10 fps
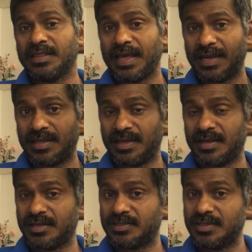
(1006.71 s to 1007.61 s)
That
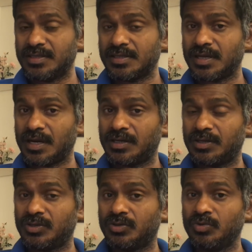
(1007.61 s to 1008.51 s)
energy
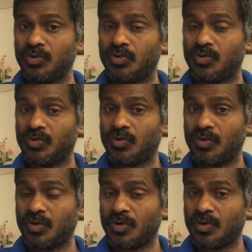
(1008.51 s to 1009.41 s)
started to
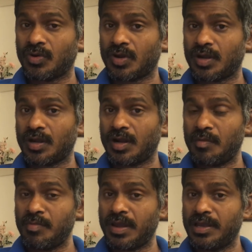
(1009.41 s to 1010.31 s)

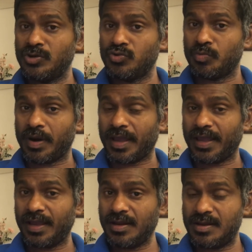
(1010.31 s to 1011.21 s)
come into my
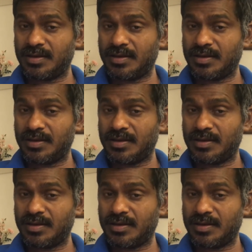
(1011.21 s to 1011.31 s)
head